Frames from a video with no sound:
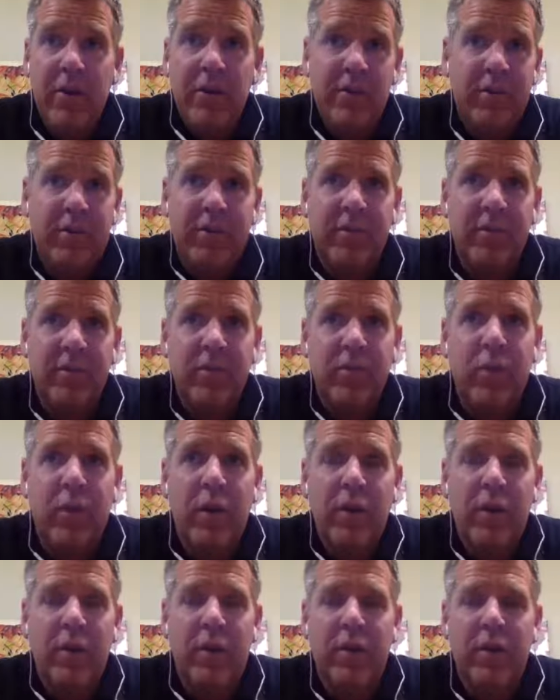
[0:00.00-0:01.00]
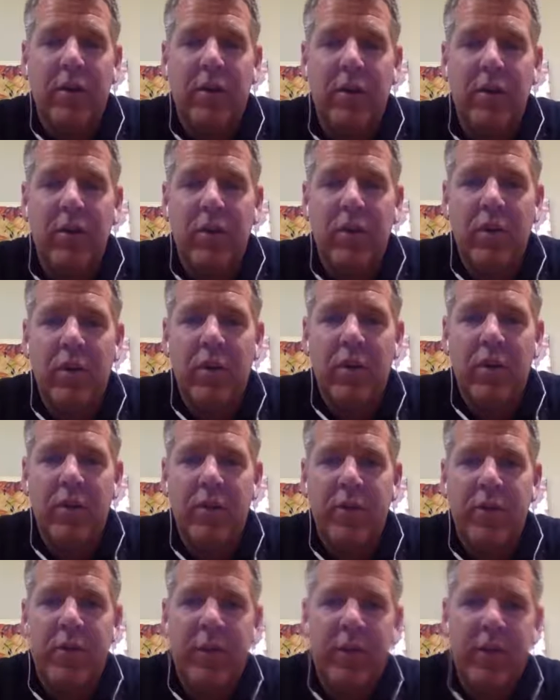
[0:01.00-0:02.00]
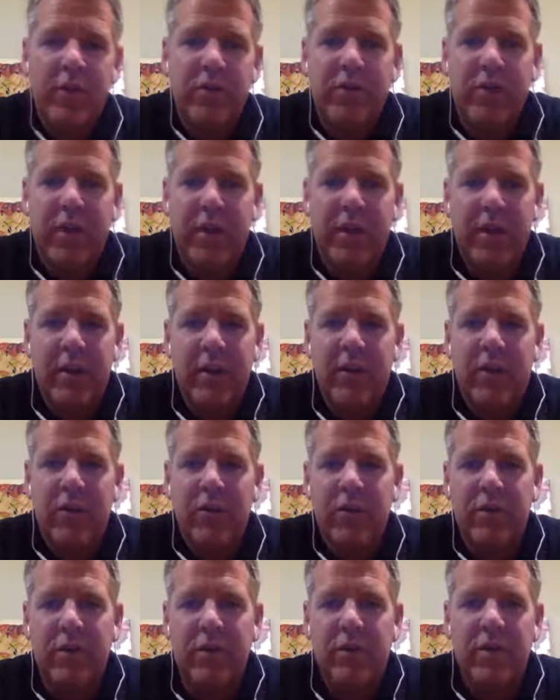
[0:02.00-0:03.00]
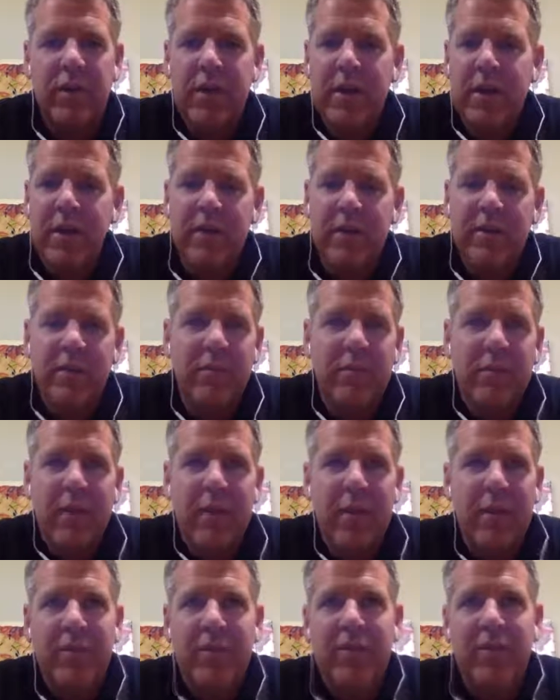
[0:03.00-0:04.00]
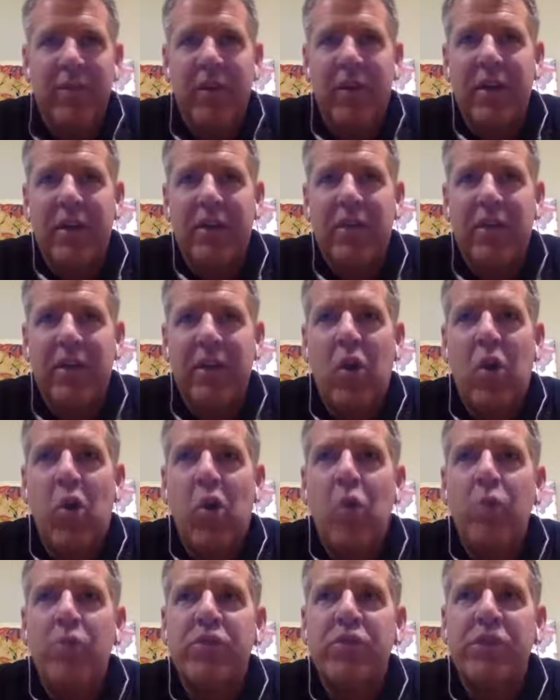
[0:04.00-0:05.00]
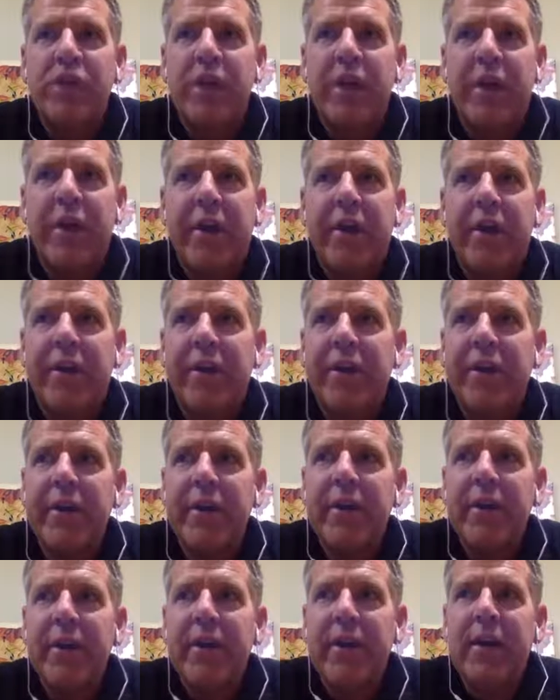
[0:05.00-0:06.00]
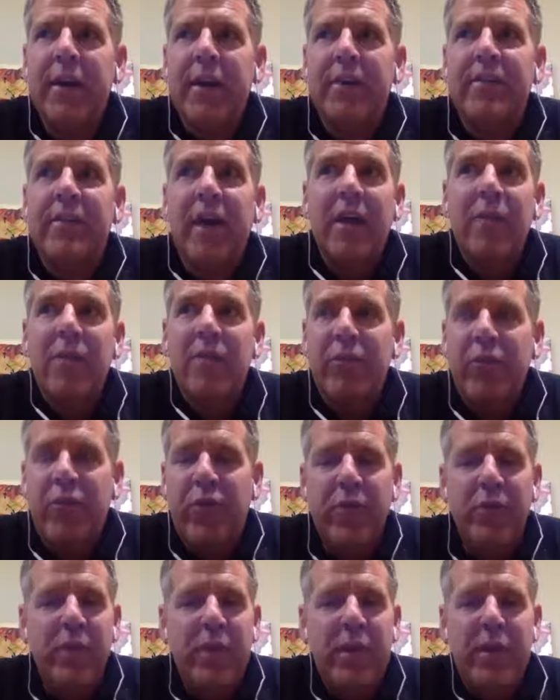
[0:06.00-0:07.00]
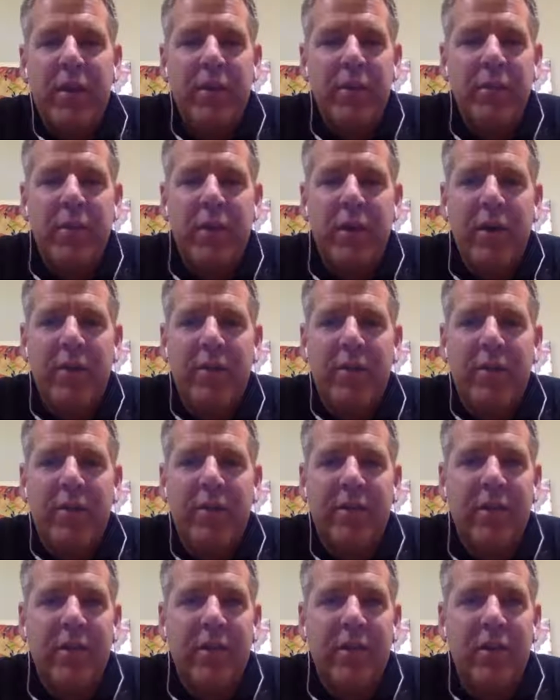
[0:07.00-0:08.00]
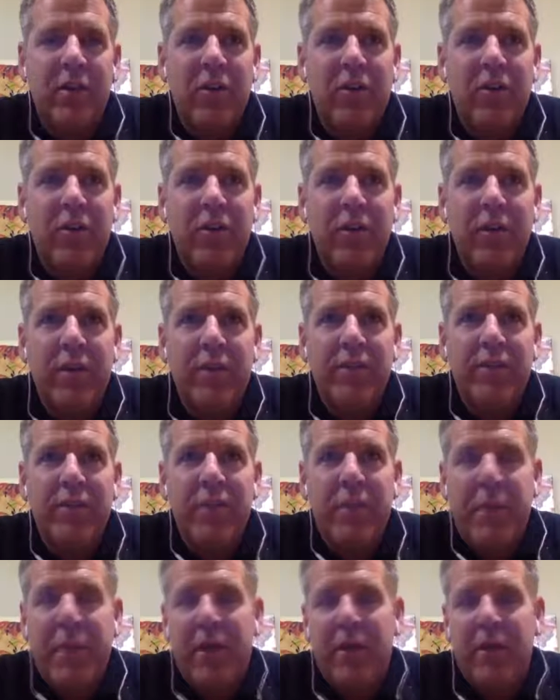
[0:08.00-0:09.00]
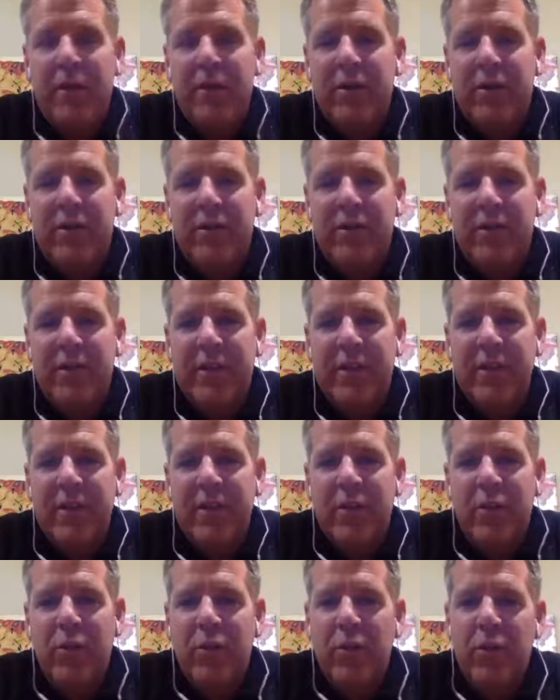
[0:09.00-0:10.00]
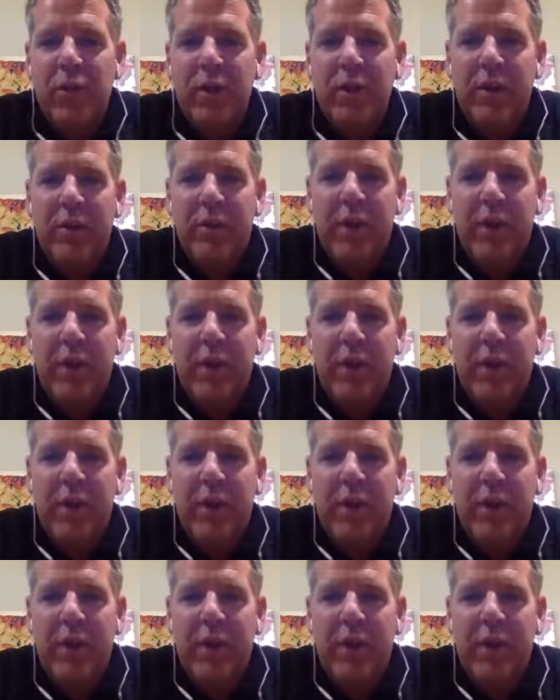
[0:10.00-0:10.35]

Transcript: then parents as well are going onto the feed and checking out. And sometimes it's not even a home share assignment from me, but the parents have seen that we're reading